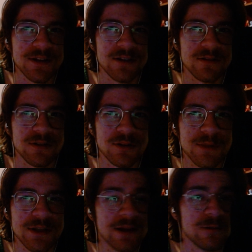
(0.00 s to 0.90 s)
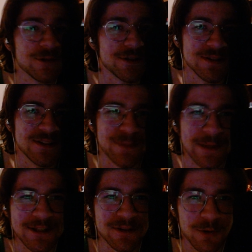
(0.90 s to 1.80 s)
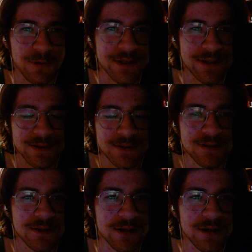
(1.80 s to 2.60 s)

an army that wasn't Space Marines,